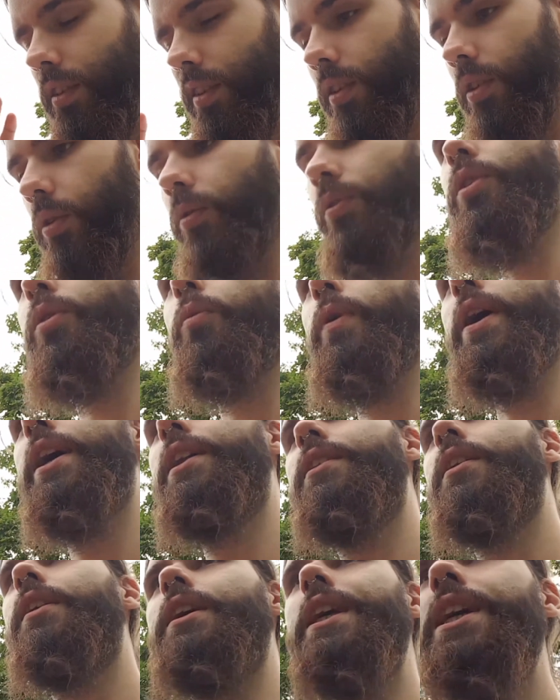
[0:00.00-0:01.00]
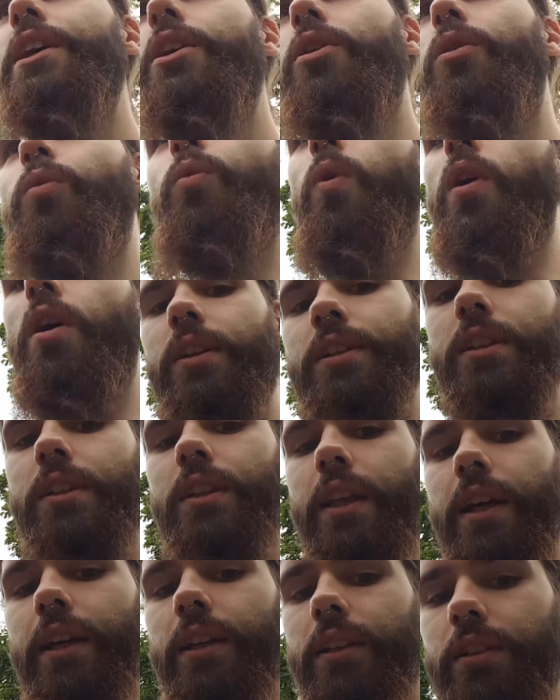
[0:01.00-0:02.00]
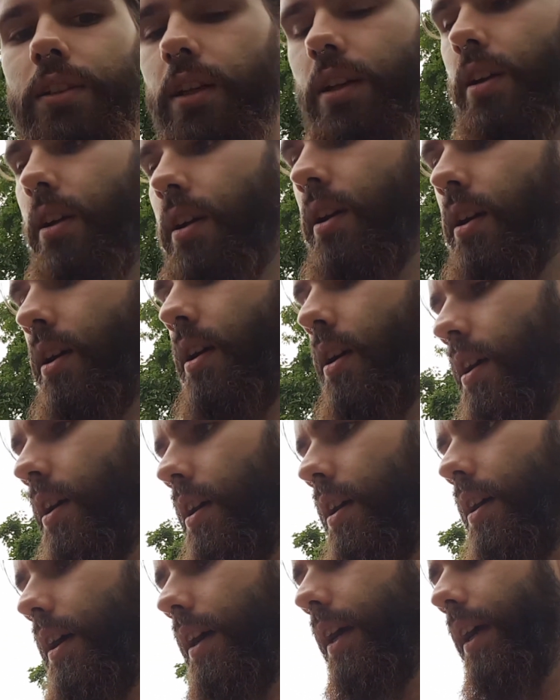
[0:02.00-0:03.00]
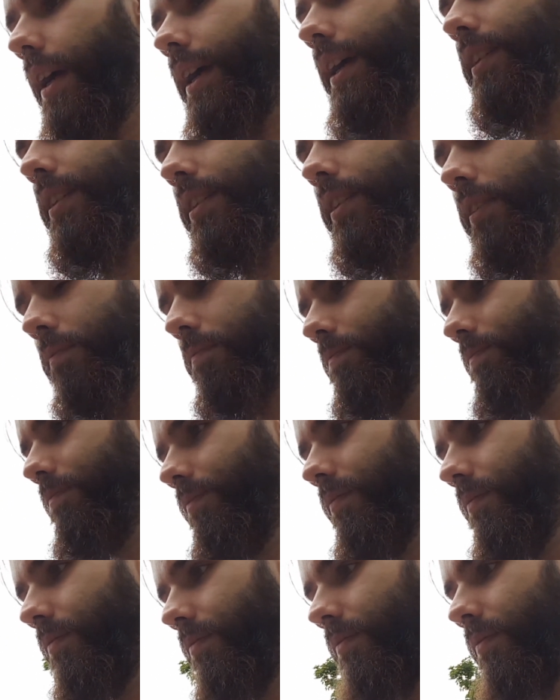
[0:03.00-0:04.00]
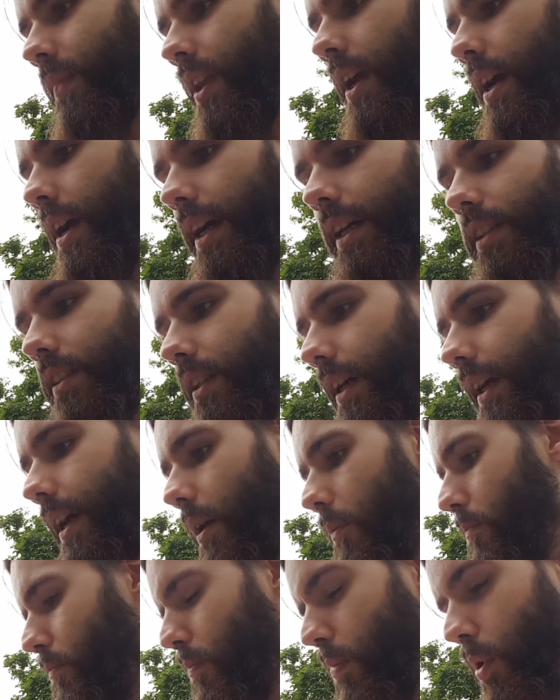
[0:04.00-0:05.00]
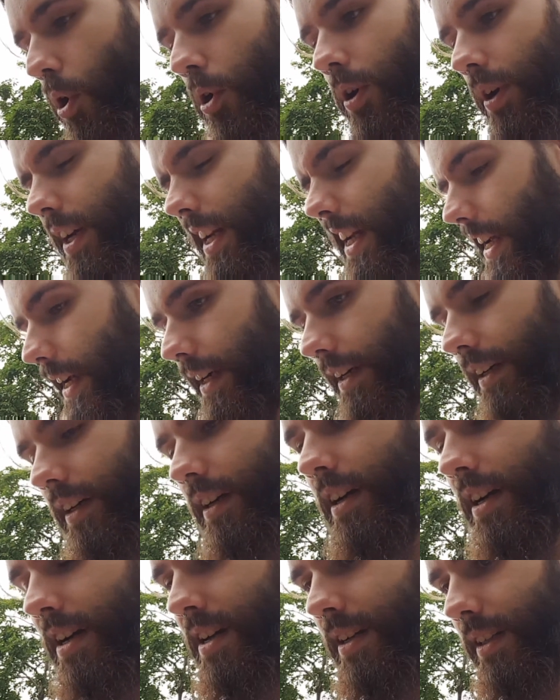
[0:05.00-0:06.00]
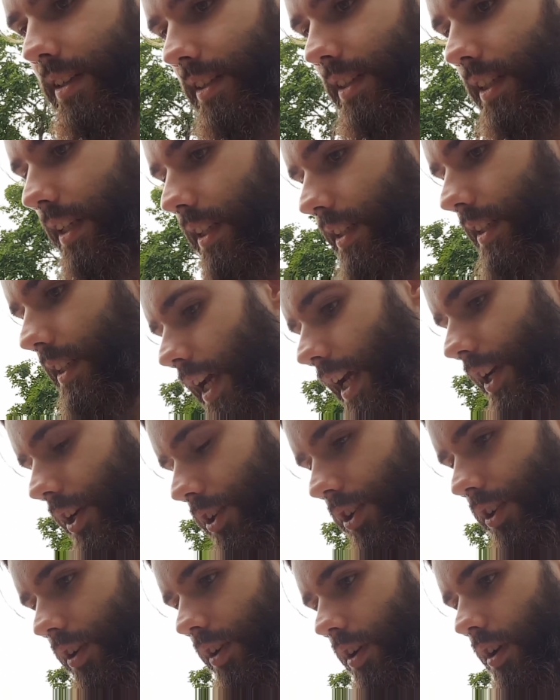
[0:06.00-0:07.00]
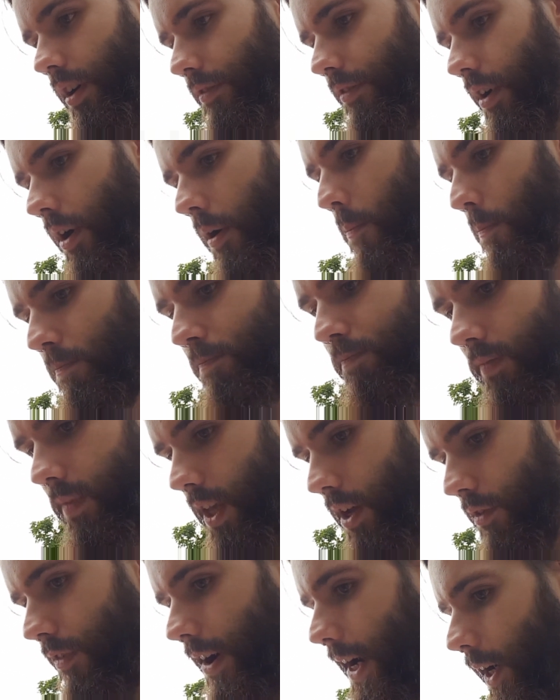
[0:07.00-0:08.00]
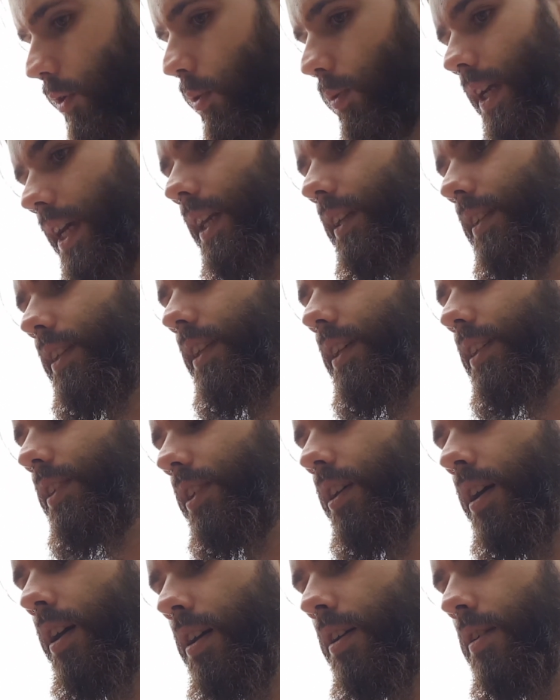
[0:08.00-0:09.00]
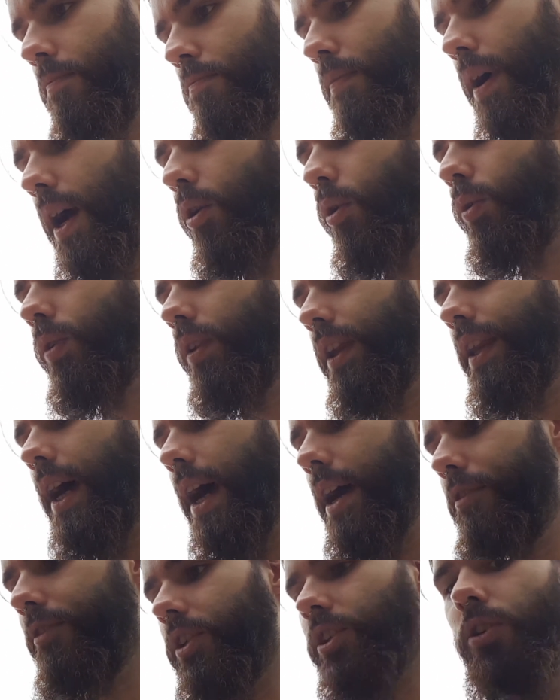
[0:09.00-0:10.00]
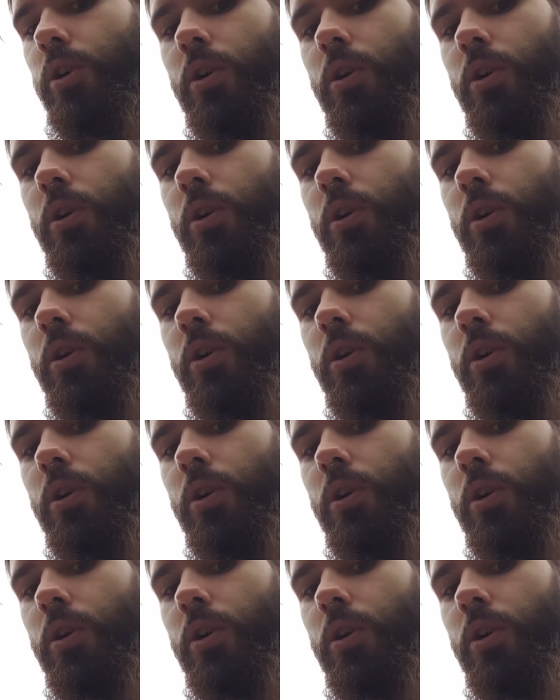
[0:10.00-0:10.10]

The way the ego wants things is like a burning sensation of, if I don't get this, my whole life is